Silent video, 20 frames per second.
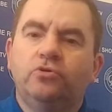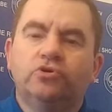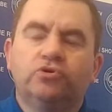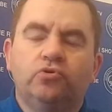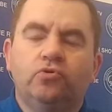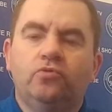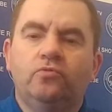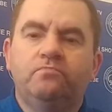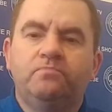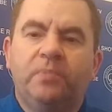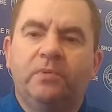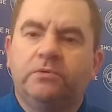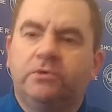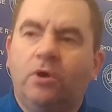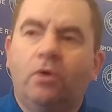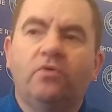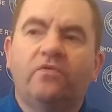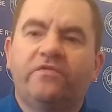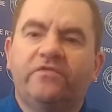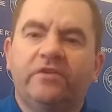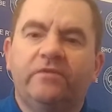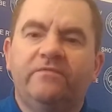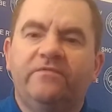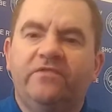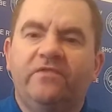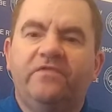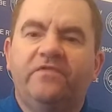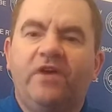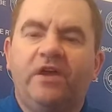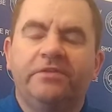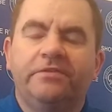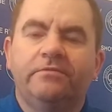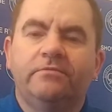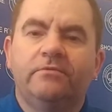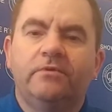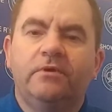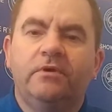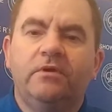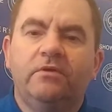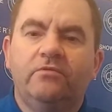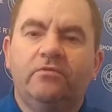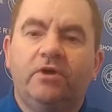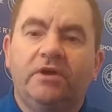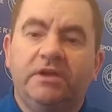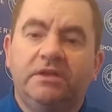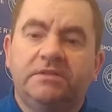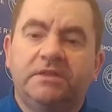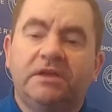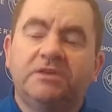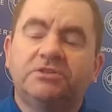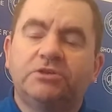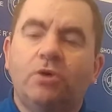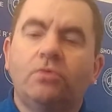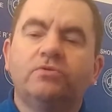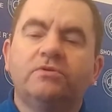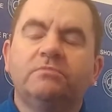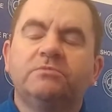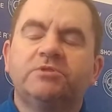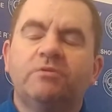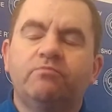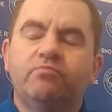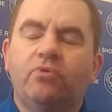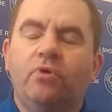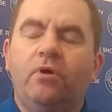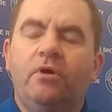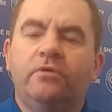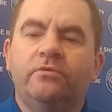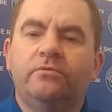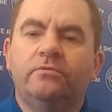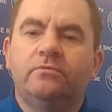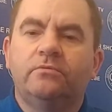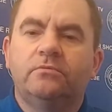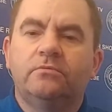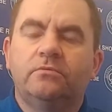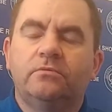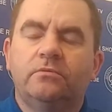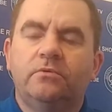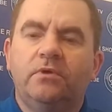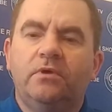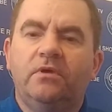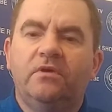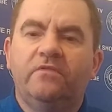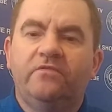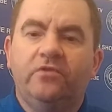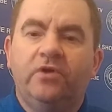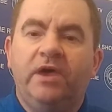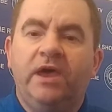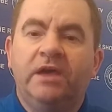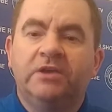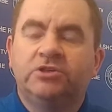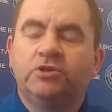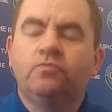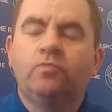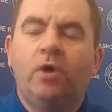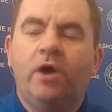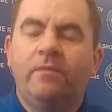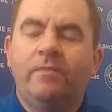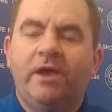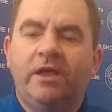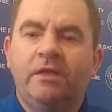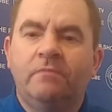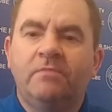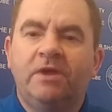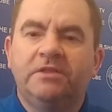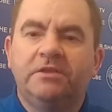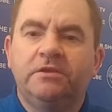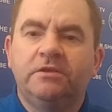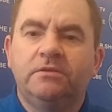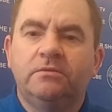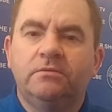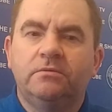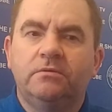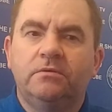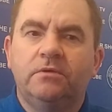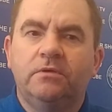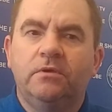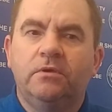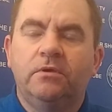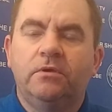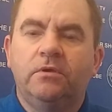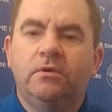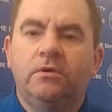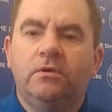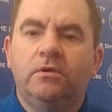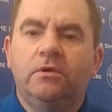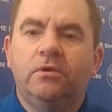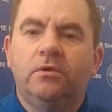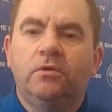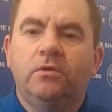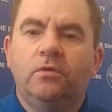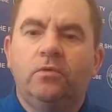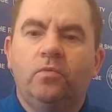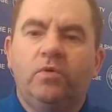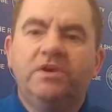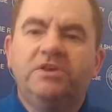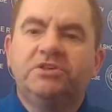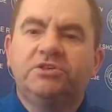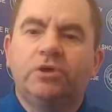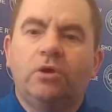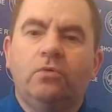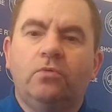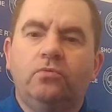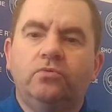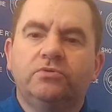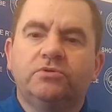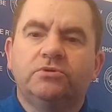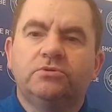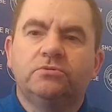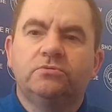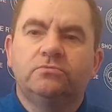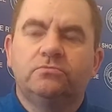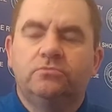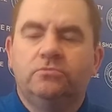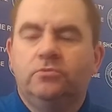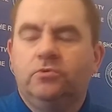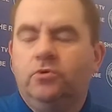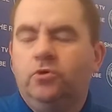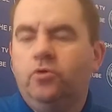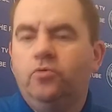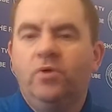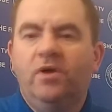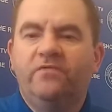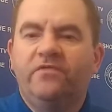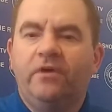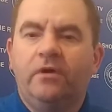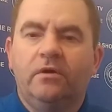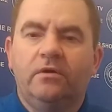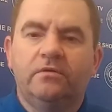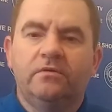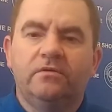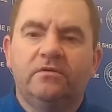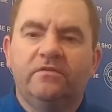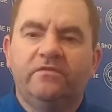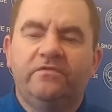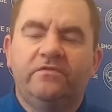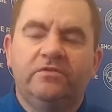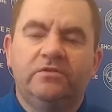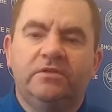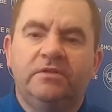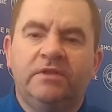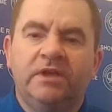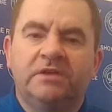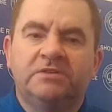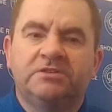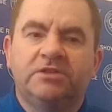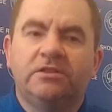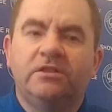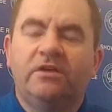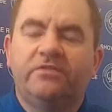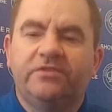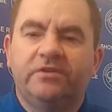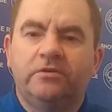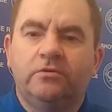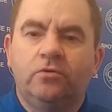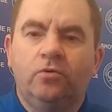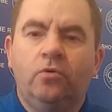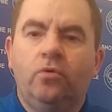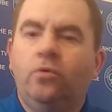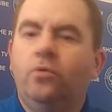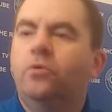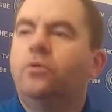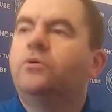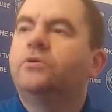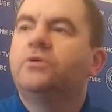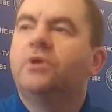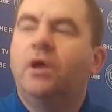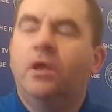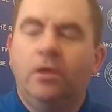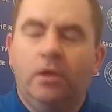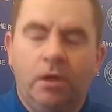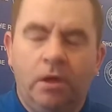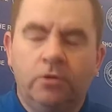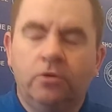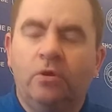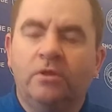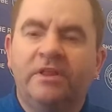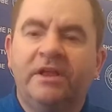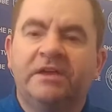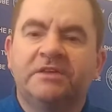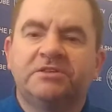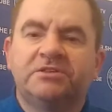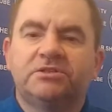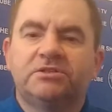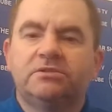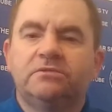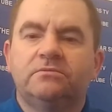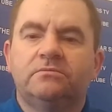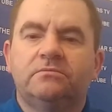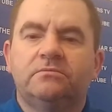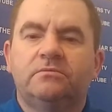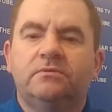who scored a goal for them for fun, right? They sold him to Brighton for X and Y amount of money. We sold whoever for next to nothing or a lot less.